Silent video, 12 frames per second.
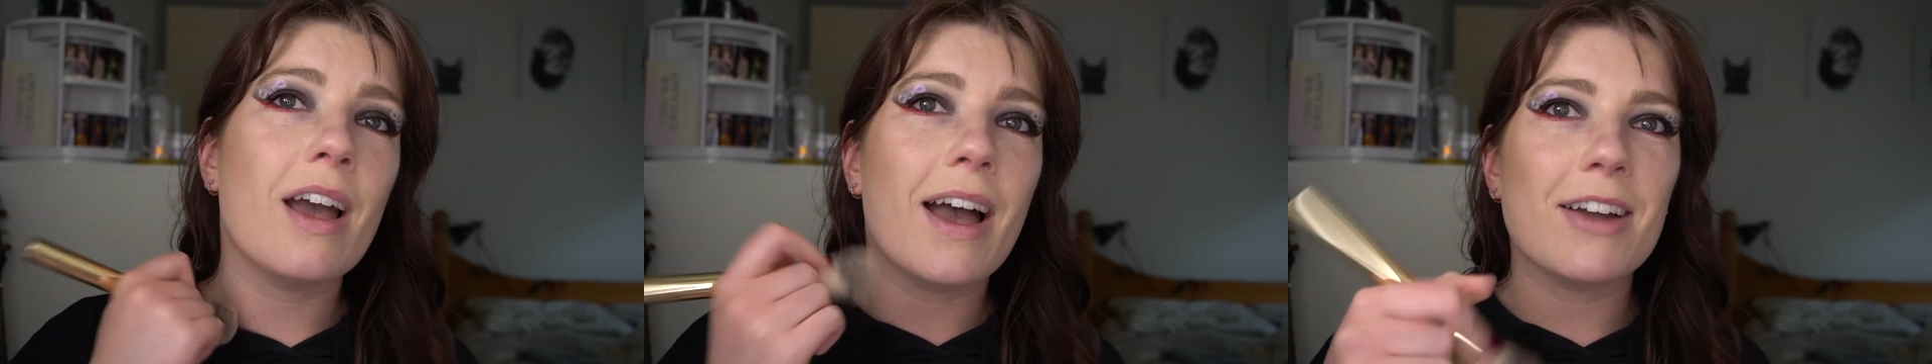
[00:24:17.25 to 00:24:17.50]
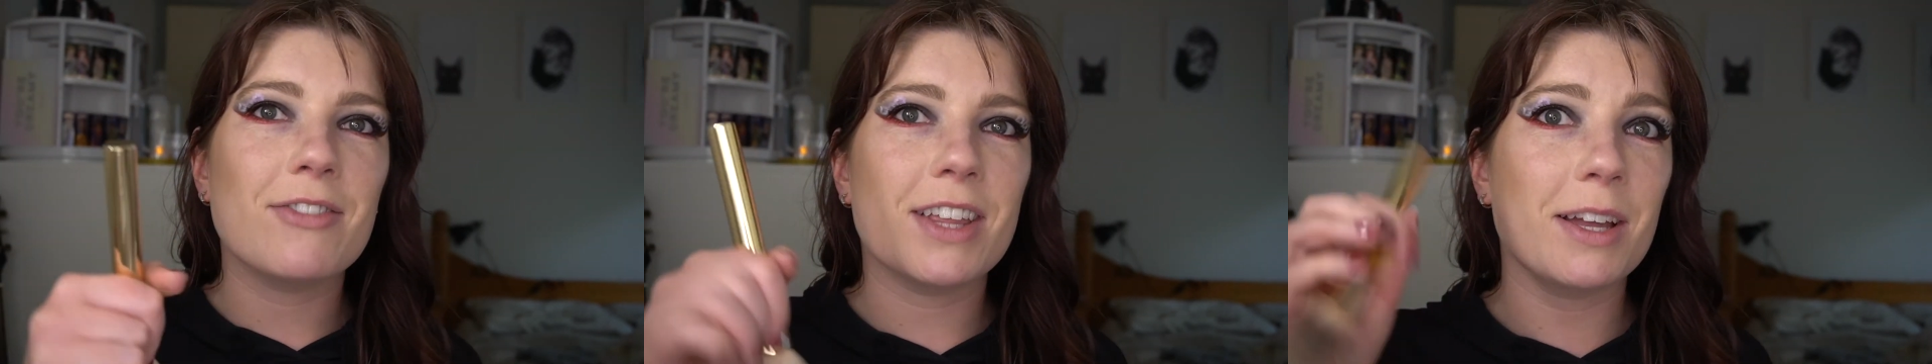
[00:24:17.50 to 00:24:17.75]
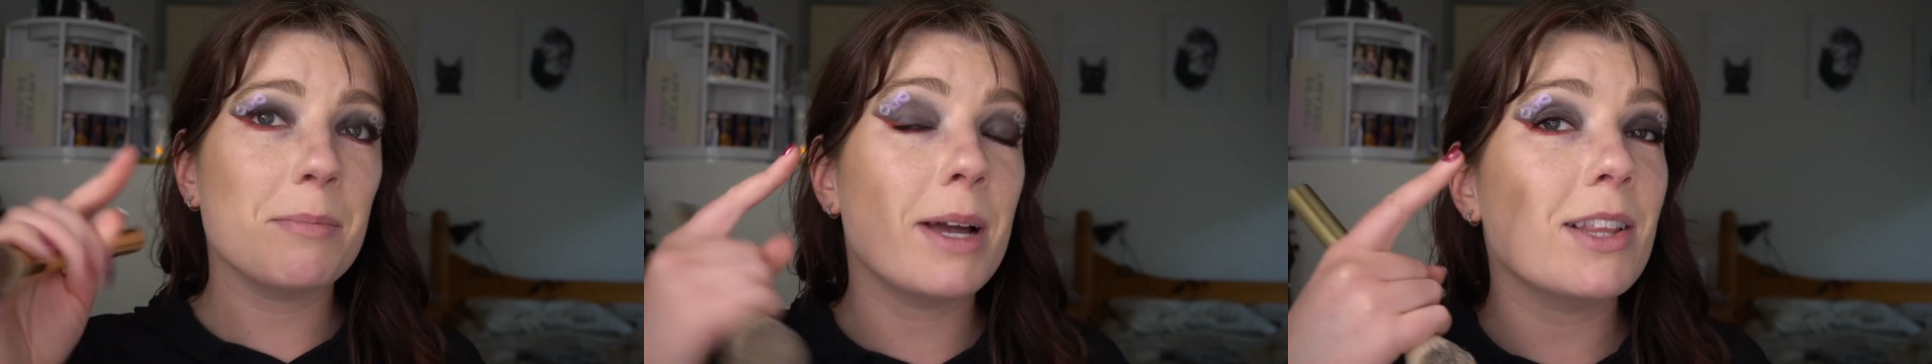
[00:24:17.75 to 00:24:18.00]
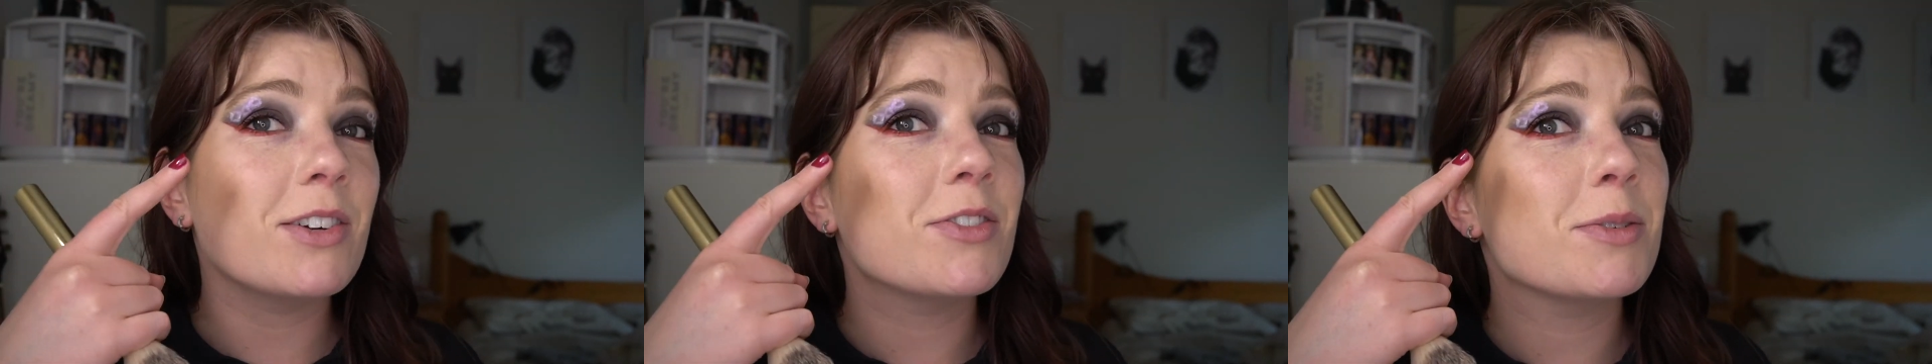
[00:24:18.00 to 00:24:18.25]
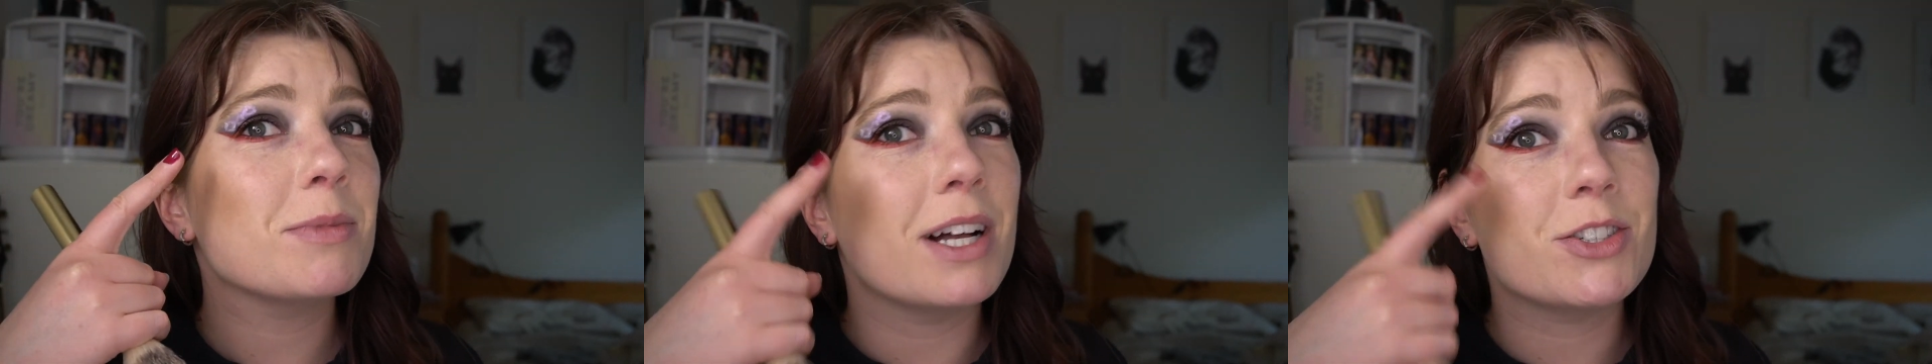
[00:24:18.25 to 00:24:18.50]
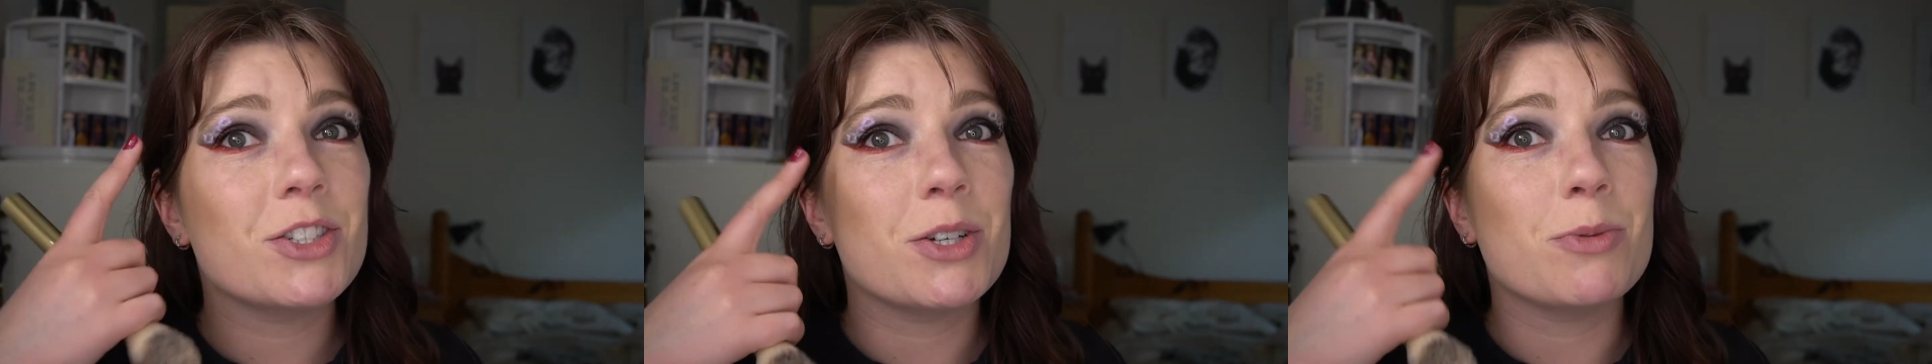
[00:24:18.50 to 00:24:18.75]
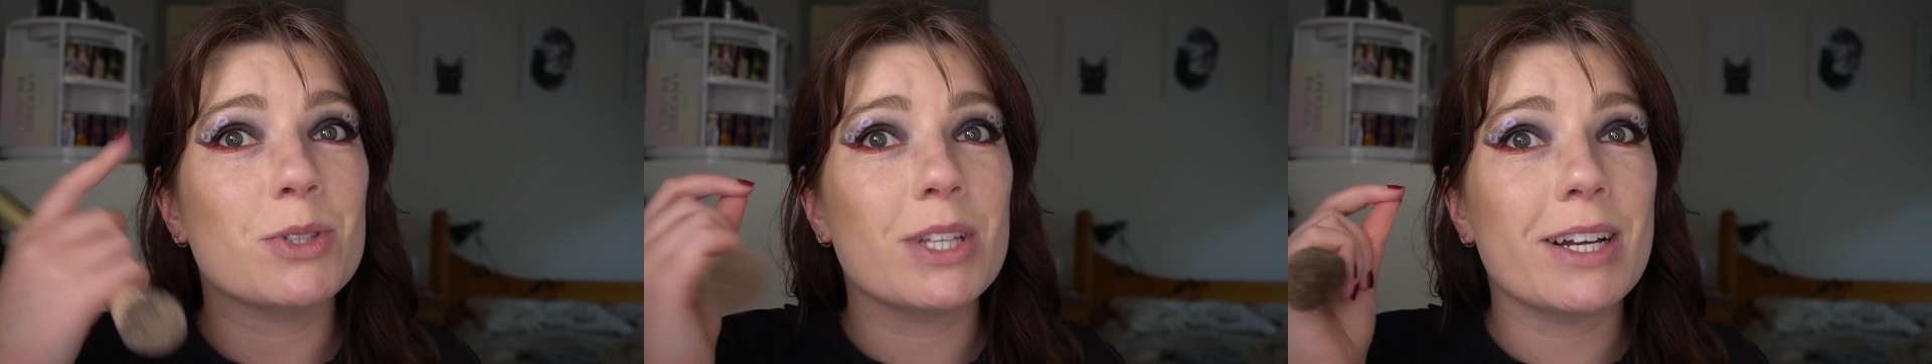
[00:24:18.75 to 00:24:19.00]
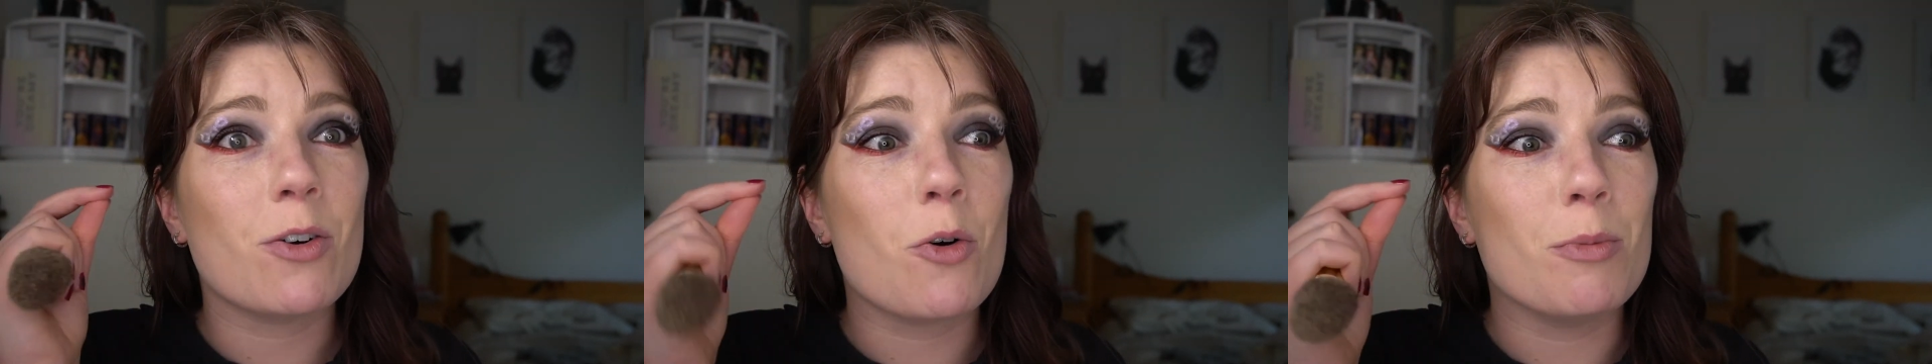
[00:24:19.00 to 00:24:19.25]
I feel like my look from last year was
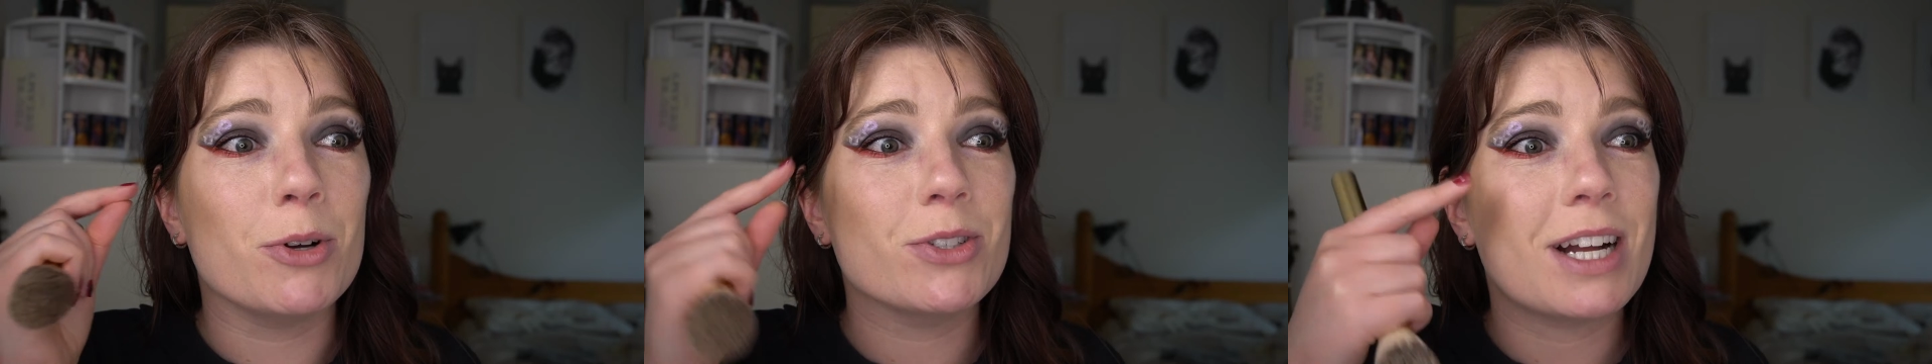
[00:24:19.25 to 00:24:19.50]
like almost